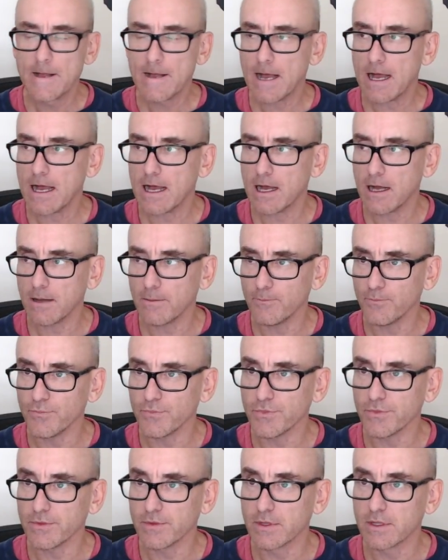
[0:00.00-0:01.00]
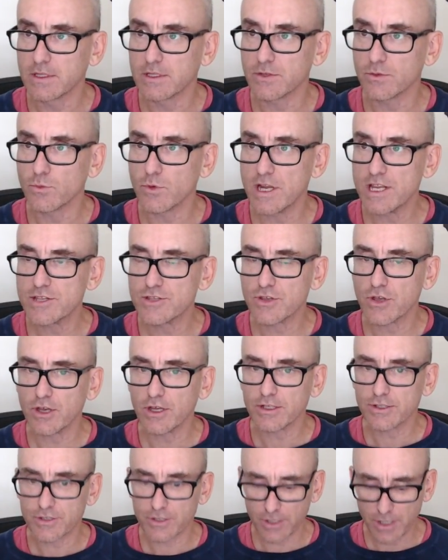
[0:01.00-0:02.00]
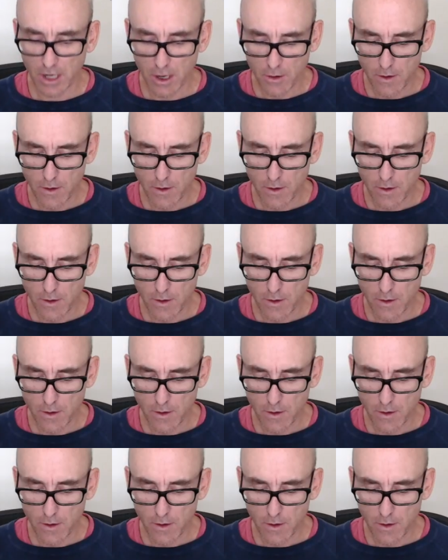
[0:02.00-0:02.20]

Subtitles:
to research,